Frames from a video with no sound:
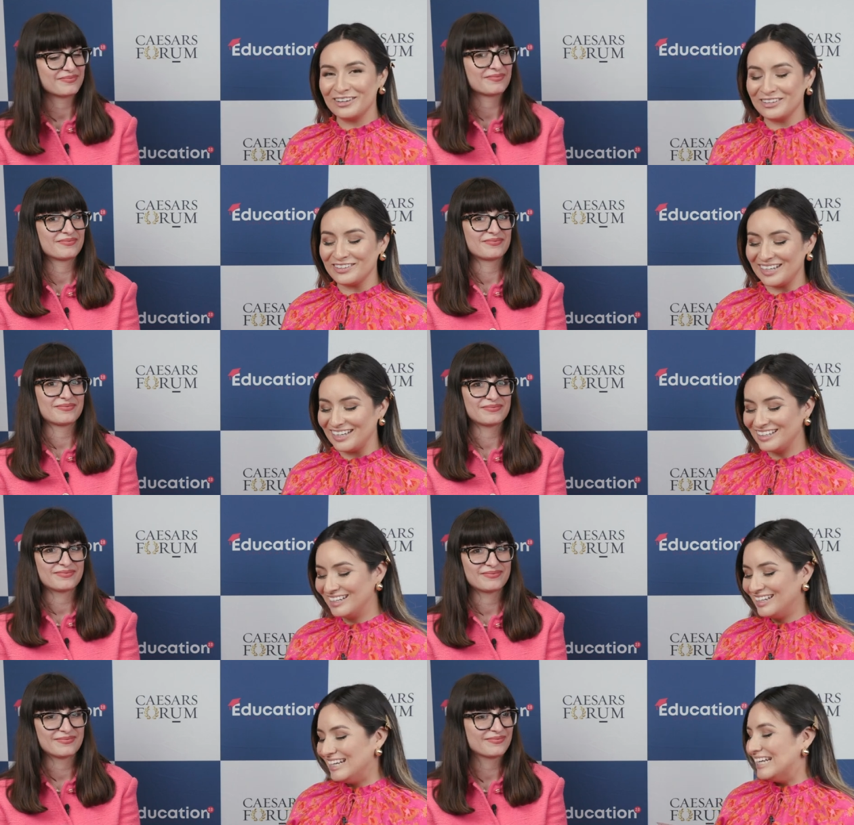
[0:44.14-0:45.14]
Speaker 1: honoree.
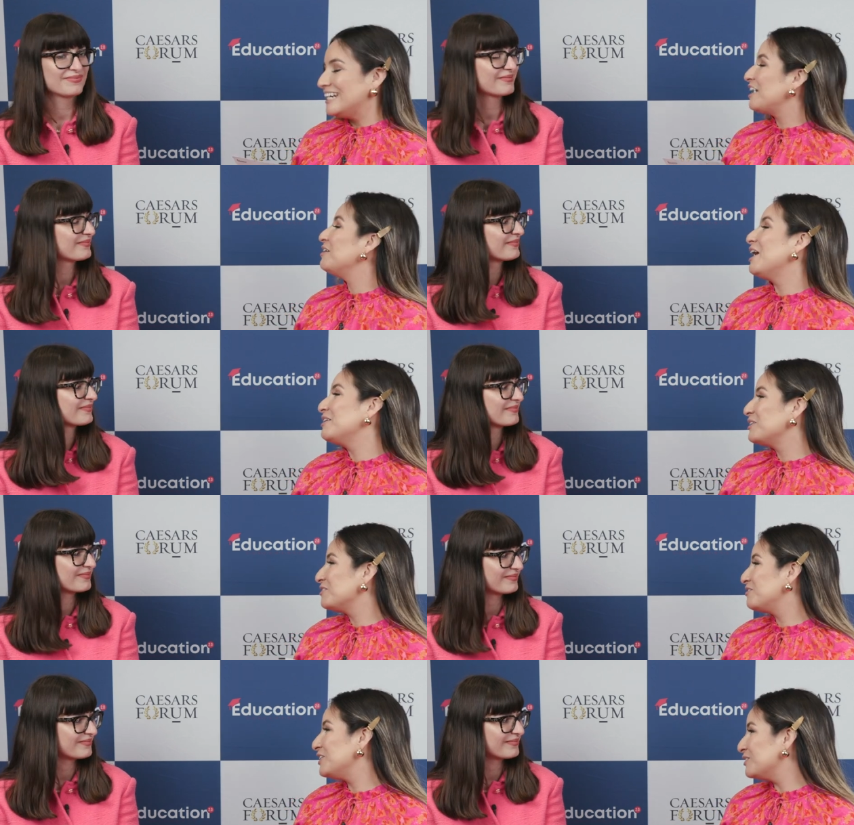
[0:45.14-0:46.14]
Mm-hmm. Now, how did
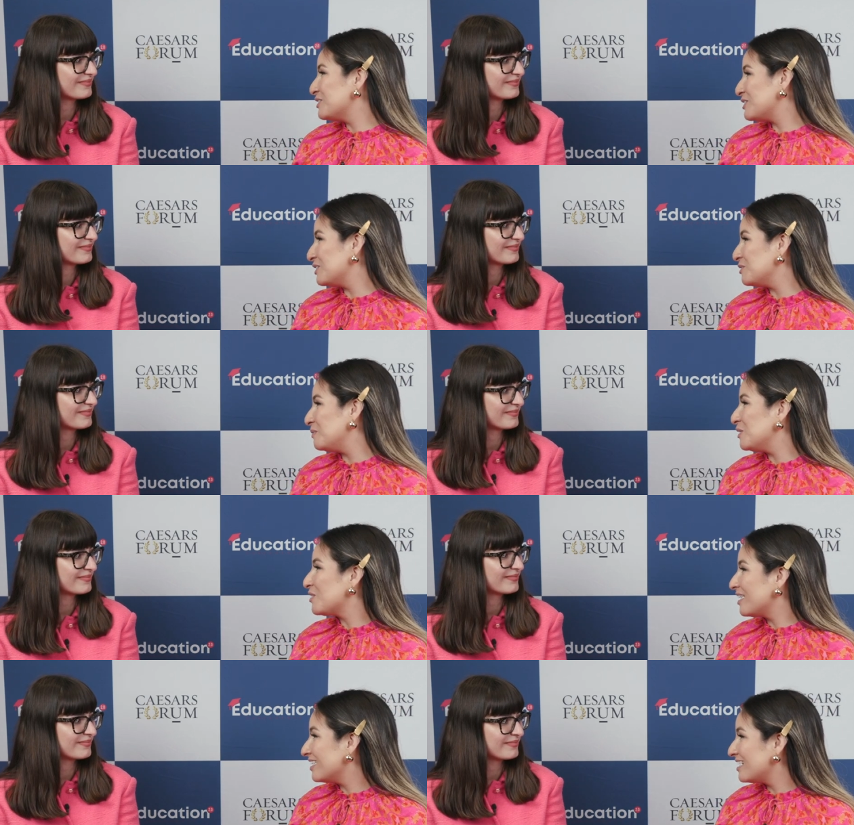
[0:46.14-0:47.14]
it feel to be
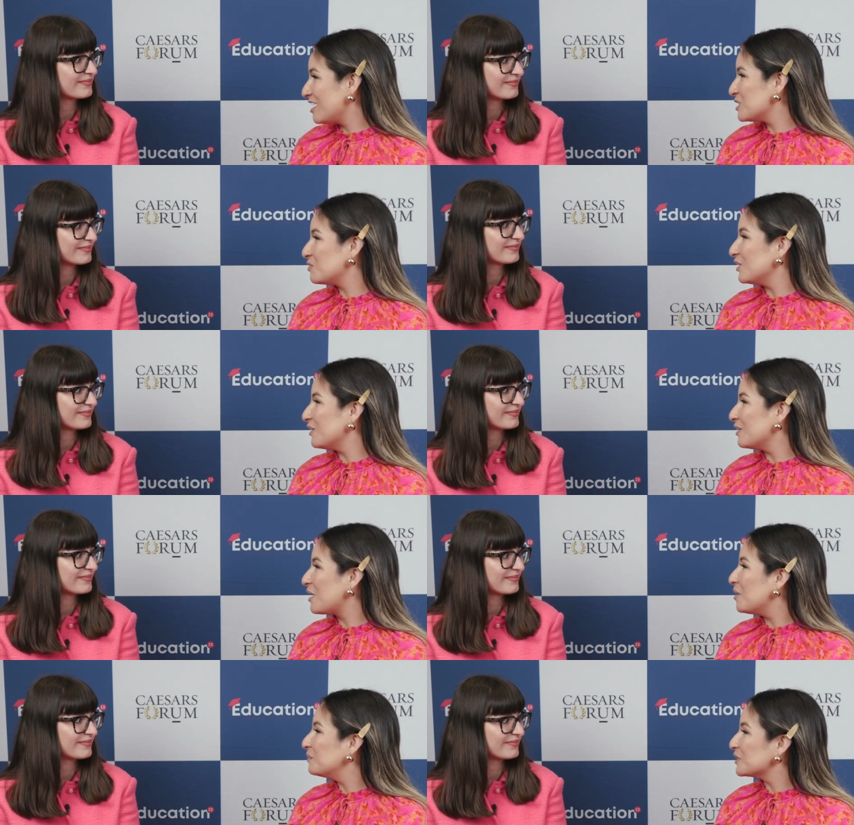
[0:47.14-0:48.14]
recognized for your
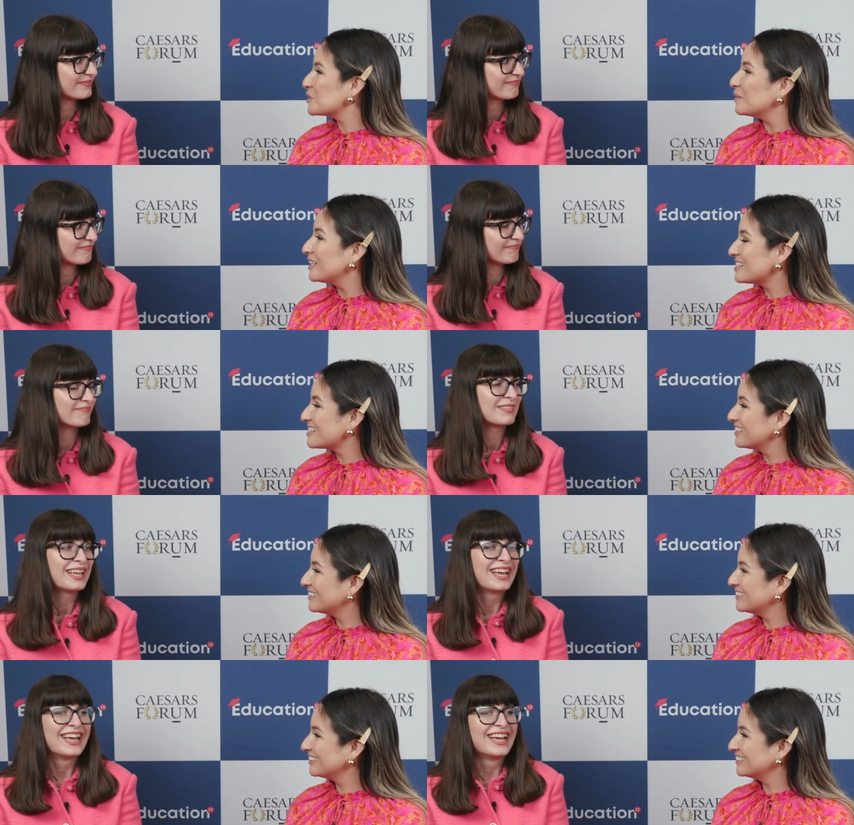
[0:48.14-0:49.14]
accomplishments?
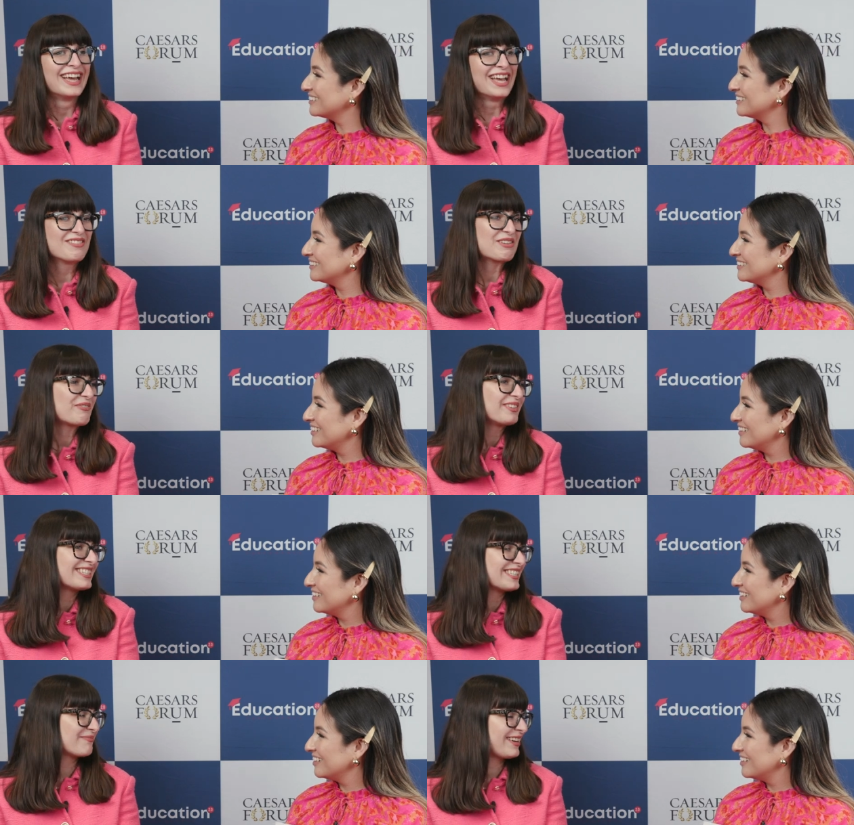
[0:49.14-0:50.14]
Speaker 2: I mean, it
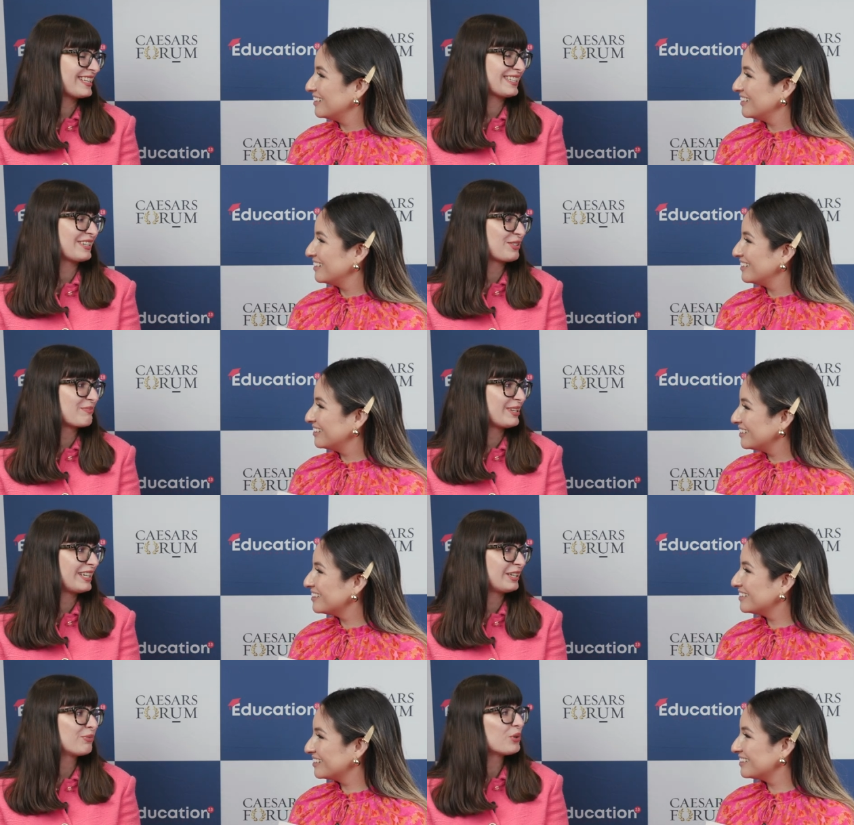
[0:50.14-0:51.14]
feels amazing to
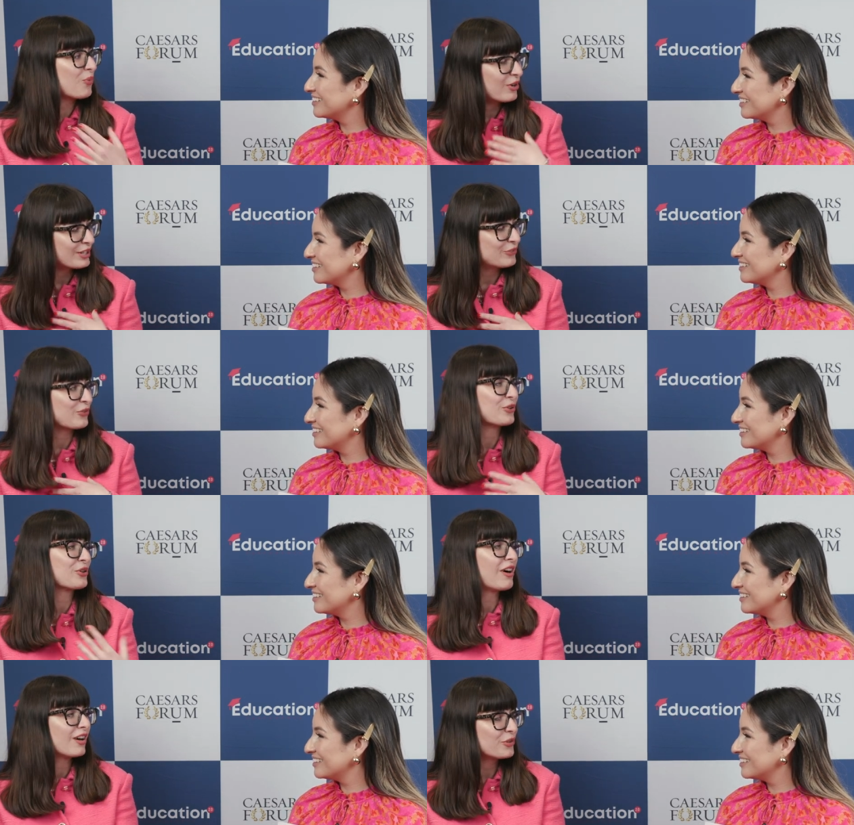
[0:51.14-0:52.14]
be rewarded for
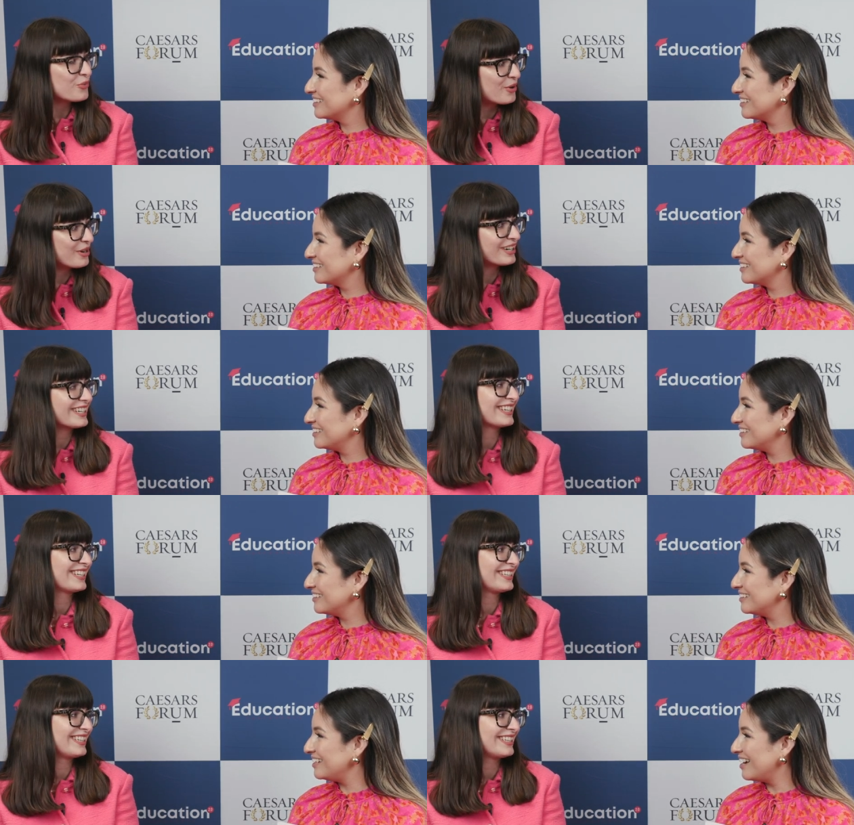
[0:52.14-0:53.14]
your hard work,
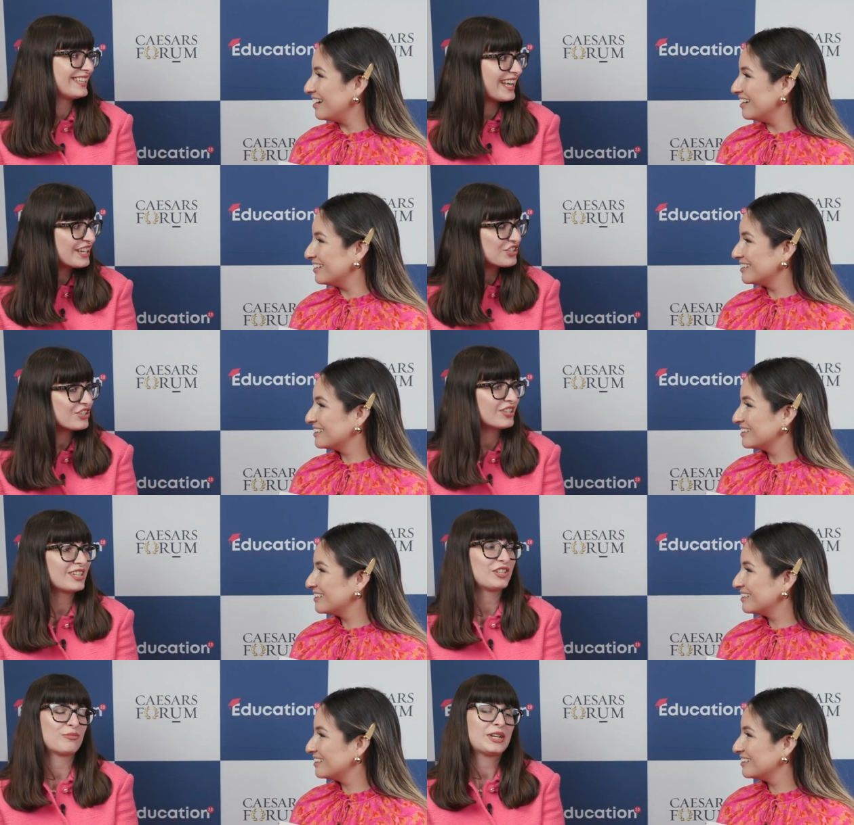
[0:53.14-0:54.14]
dedication,
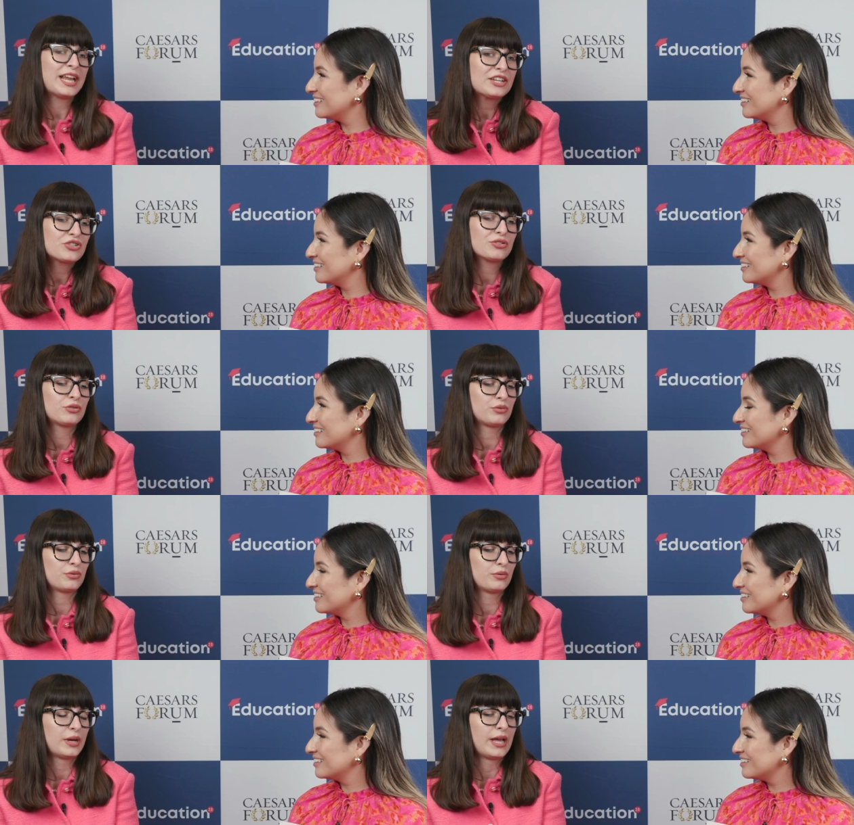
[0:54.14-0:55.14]
determination
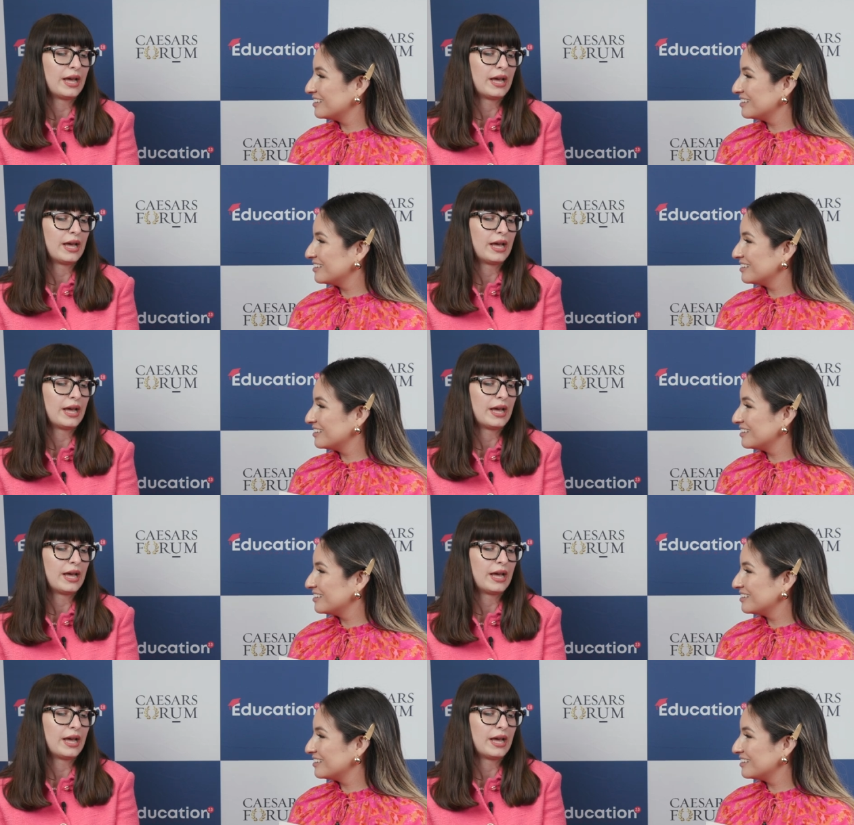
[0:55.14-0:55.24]
to